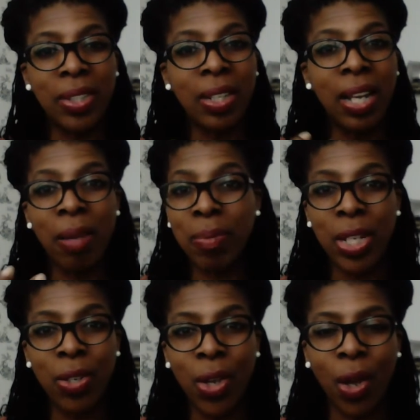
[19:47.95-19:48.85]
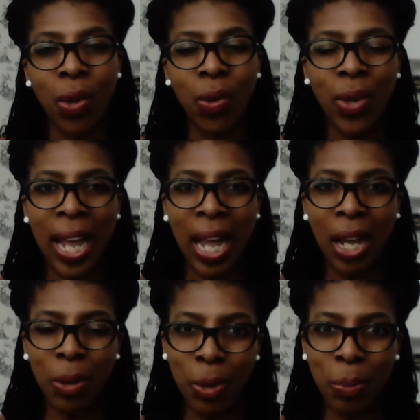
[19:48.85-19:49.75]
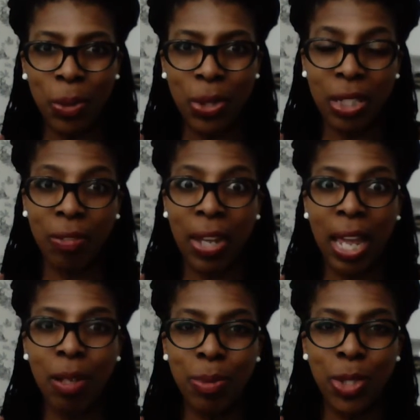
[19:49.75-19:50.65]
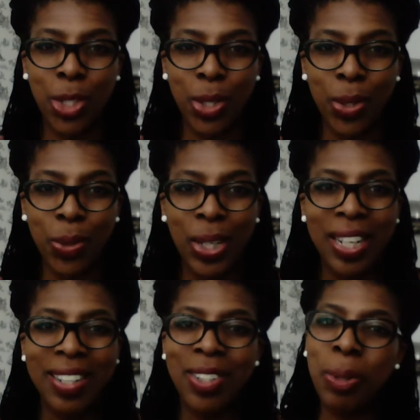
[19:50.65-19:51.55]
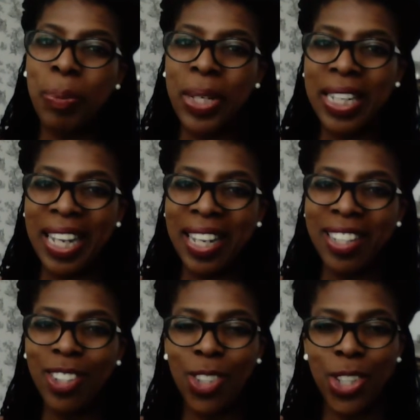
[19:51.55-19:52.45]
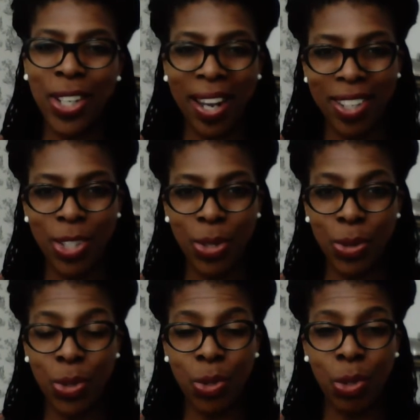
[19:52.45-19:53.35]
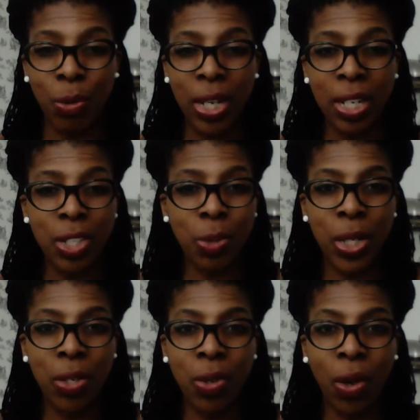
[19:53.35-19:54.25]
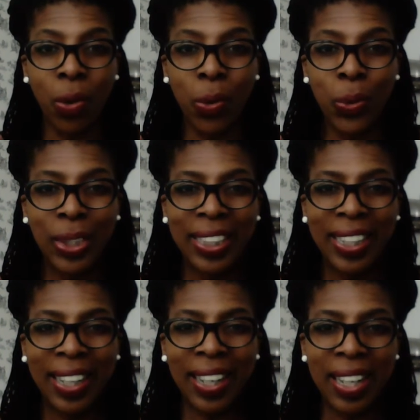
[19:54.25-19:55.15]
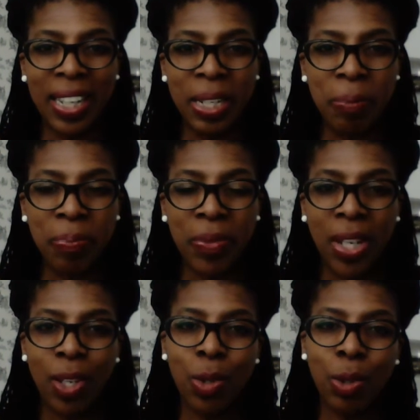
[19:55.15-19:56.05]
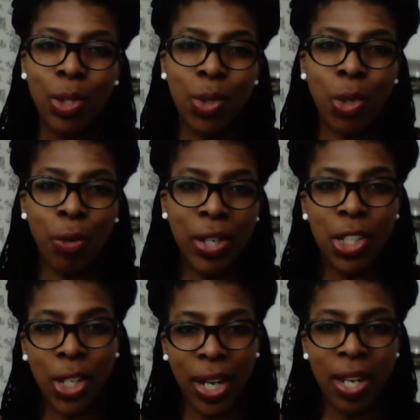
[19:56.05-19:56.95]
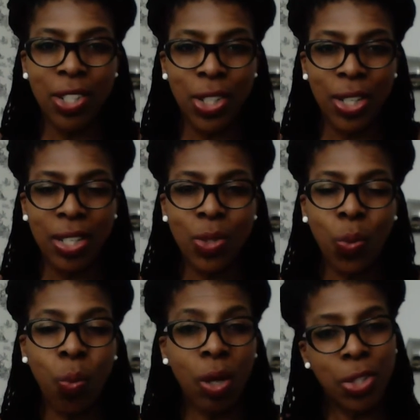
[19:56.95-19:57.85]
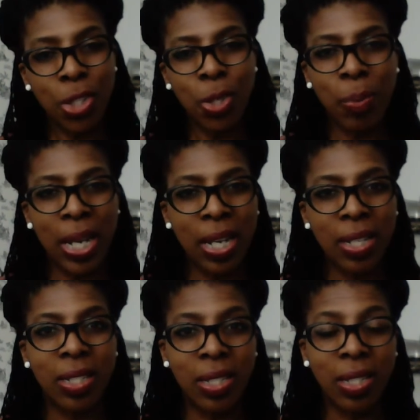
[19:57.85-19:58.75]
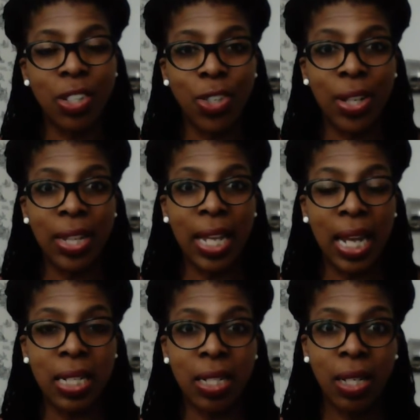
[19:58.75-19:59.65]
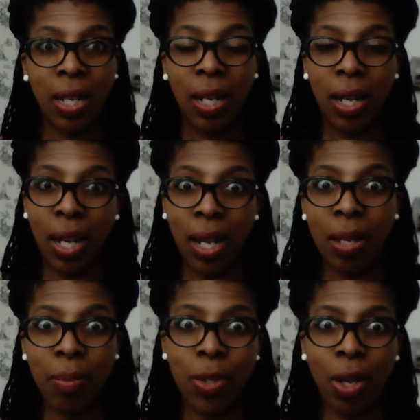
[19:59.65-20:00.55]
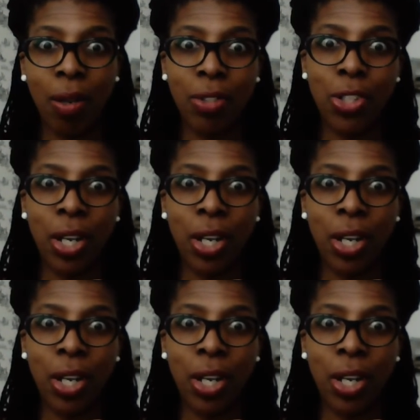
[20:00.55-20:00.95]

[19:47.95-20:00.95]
let me know how the books have helped you to begin to change your story. As we know, your story changes once you make a decision that I'm going to